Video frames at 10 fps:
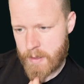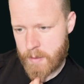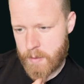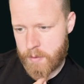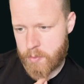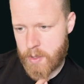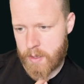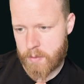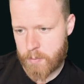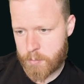This thing
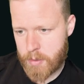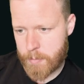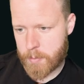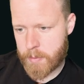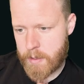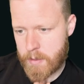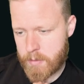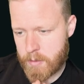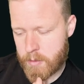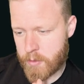is probably
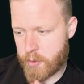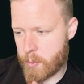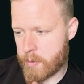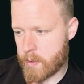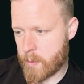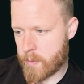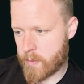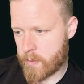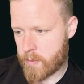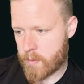good to
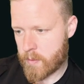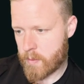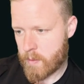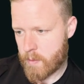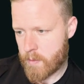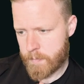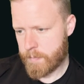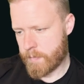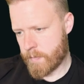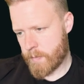reduce.
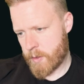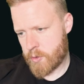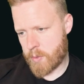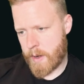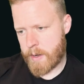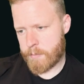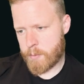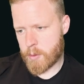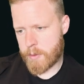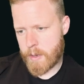The Triumph
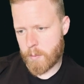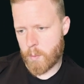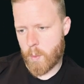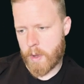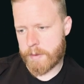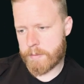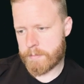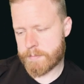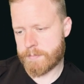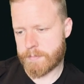will go down 1.
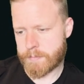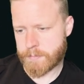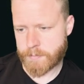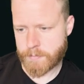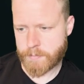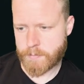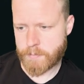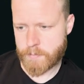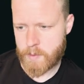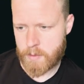
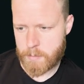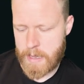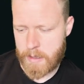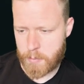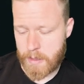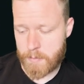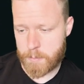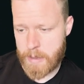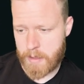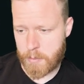Paying 3
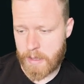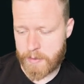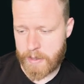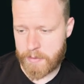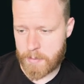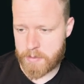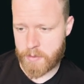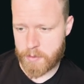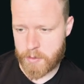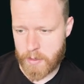life against them is
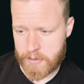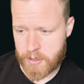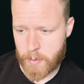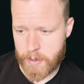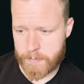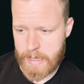difficult. Actually, you know what?